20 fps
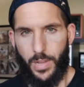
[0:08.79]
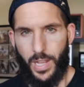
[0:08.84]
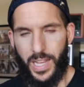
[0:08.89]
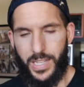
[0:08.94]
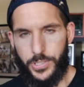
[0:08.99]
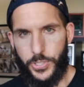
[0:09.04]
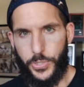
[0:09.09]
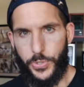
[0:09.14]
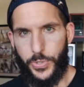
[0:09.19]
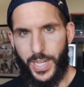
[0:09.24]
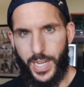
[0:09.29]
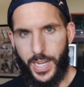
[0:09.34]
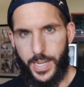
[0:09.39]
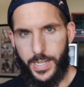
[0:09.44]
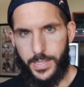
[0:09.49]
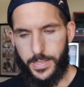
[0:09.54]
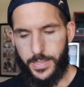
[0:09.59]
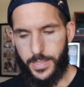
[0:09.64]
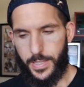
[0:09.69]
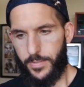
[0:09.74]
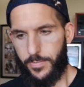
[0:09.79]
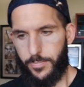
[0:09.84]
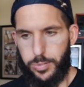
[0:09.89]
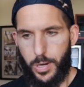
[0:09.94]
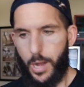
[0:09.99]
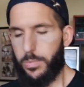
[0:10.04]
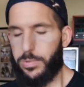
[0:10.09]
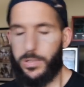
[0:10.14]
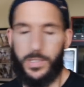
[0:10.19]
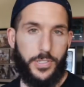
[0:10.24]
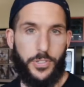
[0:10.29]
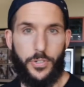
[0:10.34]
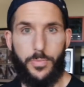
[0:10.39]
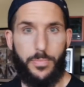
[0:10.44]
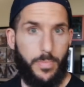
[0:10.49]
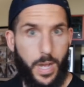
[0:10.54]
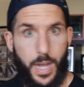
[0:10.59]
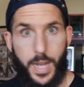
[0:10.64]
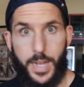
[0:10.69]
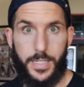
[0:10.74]
As you guys have probably
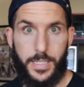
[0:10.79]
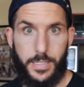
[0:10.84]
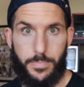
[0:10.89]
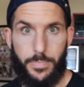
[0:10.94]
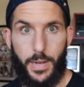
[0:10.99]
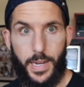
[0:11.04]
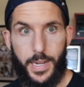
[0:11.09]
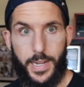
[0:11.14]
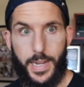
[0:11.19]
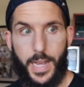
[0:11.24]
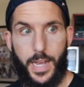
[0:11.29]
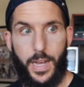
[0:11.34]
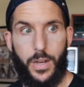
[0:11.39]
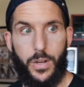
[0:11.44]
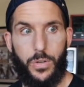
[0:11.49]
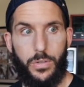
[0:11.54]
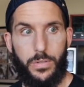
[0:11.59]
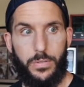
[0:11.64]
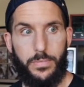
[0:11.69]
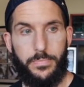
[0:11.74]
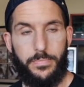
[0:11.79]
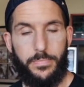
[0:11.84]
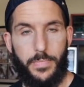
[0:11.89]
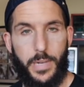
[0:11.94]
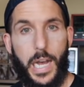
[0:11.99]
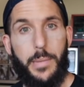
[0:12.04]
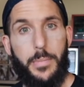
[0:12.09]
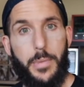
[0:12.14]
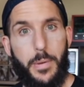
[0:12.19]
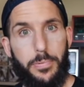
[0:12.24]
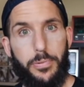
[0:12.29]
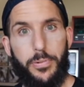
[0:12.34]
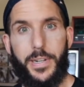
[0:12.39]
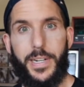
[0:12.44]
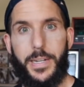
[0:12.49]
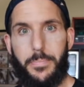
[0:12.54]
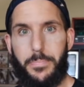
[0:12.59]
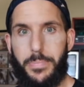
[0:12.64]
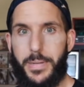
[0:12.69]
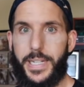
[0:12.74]
surmised by now, I'm a
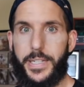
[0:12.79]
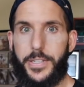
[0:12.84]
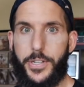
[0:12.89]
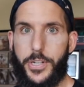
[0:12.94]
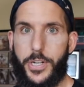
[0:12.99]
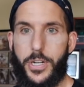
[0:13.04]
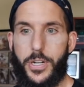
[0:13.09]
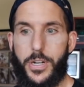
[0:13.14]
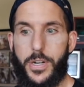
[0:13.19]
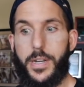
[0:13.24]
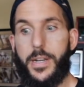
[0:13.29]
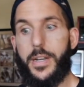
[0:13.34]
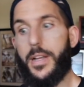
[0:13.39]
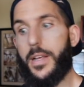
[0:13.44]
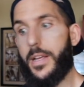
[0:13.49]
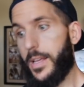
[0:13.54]
pretty big nerd.